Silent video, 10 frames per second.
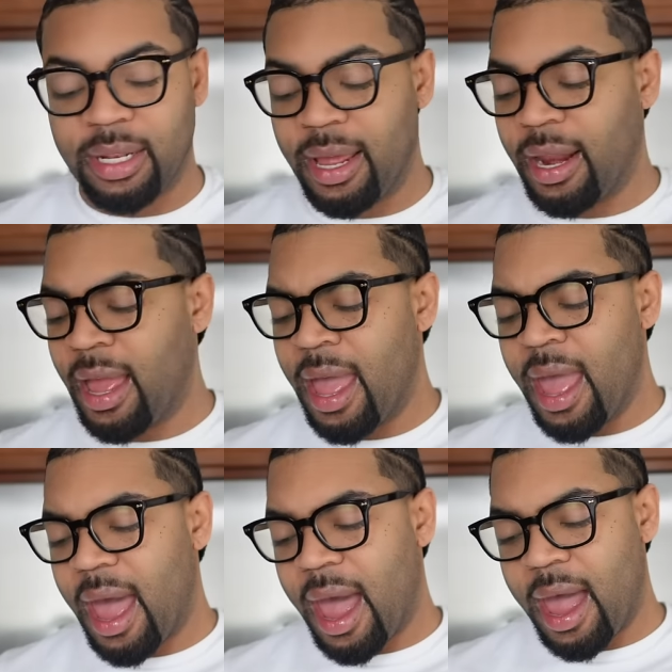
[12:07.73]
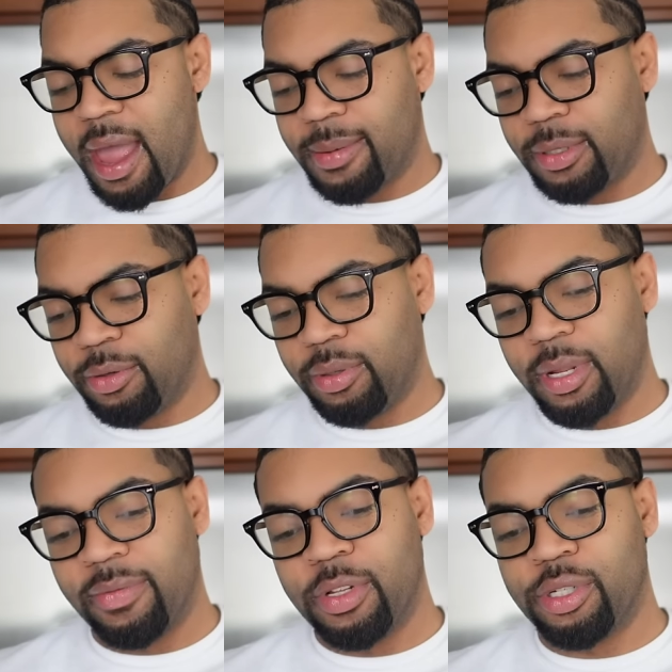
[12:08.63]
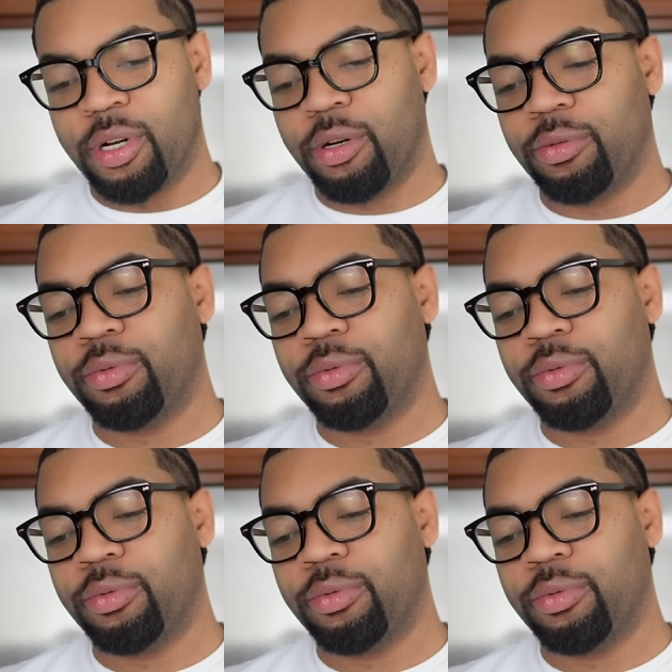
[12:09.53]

Atlanta. I absolutely love this journal.